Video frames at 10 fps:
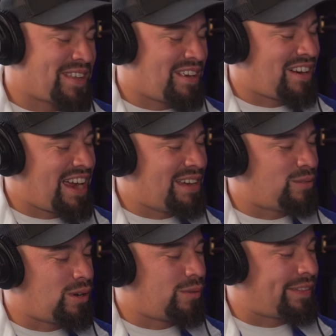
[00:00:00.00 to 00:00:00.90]
All right.
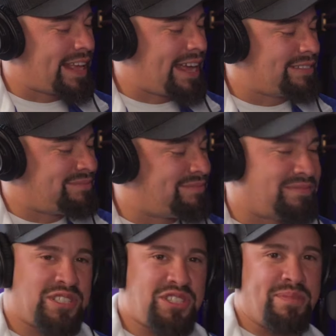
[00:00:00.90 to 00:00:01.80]
Well, with that,
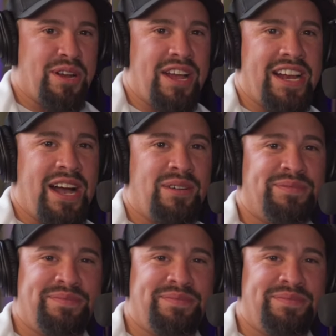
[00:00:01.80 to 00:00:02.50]
Spearhead out.